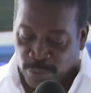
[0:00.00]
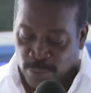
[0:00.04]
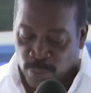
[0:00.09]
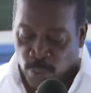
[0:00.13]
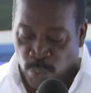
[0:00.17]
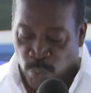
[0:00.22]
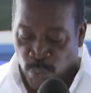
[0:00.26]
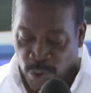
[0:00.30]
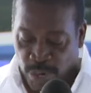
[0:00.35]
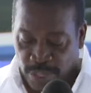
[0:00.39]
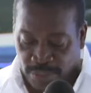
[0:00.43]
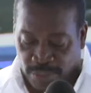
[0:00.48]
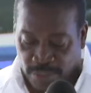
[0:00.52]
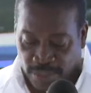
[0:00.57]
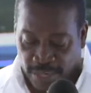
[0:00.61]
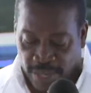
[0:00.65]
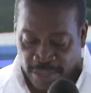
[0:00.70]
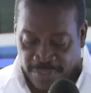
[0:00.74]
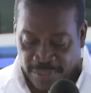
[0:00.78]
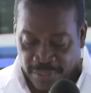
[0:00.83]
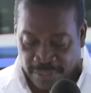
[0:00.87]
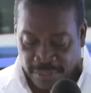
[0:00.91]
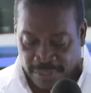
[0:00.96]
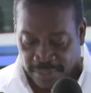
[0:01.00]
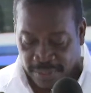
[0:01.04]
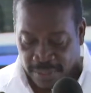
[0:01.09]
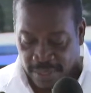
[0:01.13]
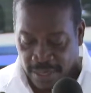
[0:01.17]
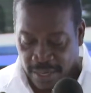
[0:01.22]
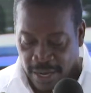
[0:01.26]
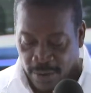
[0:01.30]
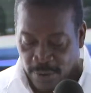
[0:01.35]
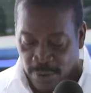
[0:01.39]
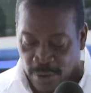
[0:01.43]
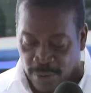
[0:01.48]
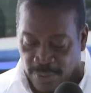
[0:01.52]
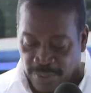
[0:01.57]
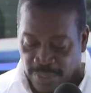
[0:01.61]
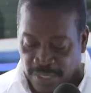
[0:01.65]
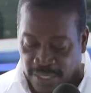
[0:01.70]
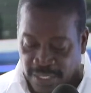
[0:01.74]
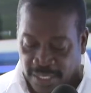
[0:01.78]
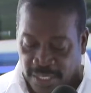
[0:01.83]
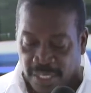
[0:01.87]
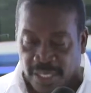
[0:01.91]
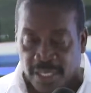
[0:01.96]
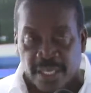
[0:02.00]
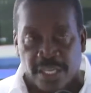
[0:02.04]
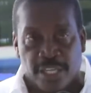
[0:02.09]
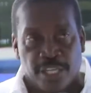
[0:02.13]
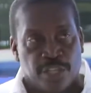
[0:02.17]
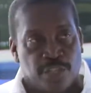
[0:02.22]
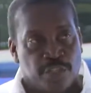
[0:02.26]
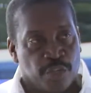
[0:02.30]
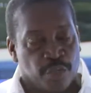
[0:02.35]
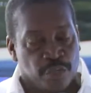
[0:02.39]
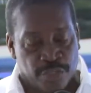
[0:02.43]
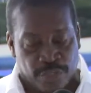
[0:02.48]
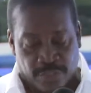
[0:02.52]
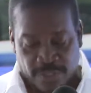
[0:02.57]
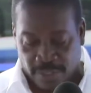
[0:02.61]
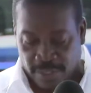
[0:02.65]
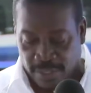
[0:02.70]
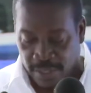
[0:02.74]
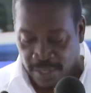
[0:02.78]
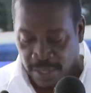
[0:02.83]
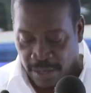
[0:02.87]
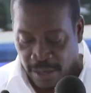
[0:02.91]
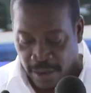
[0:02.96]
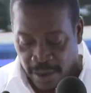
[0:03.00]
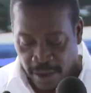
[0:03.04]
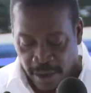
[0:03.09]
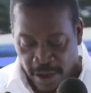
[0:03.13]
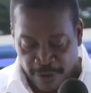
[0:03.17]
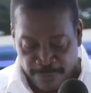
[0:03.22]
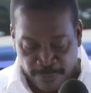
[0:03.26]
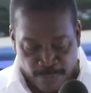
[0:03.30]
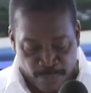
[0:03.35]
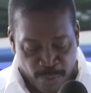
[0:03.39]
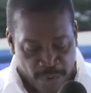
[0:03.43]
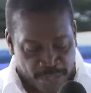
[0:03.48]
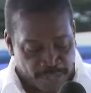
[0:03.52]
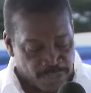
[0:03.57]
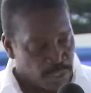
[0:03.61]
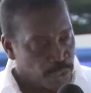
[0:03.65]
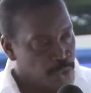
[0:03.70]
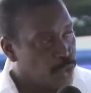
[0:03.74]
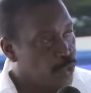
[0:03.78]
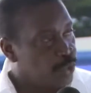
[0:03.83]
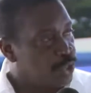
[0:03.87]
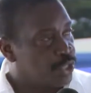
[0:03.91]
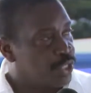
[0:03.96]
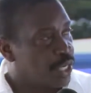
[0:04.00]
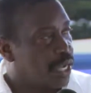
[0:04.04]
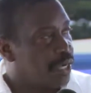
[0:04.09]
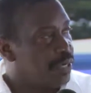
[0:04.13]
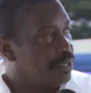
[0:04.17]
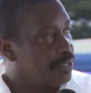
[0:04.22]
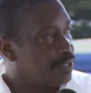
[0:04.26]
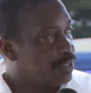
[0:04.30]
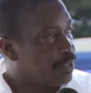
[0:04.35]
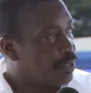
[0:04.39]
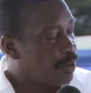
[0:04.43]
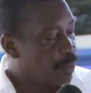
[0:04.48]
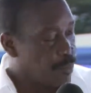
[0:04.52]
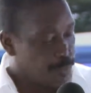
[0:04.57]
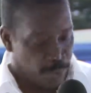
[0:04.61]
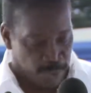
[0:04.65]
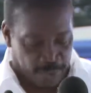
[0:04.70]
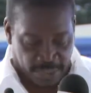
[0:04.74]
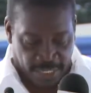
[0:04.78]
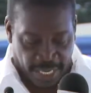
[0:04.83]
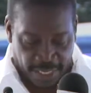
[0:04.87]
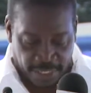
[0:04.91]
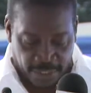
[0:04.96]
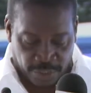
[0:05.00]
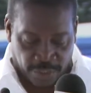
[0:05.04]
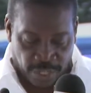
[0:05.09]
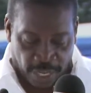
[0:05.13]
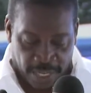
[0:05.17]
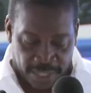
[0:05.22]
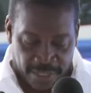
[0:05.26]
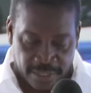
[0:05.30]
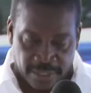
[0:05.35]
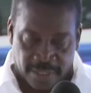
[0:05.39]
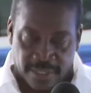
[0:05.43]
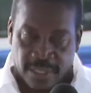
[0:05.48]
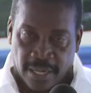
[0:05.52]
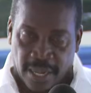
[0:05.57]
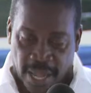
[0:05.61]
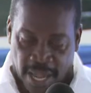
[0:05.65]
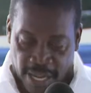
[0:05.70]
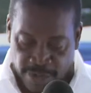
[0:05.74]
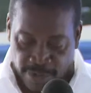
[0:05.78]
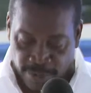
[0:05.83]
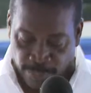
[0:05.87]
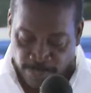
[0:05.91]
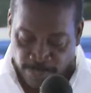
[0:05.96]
to work together around the key issues of prosecution, protection, and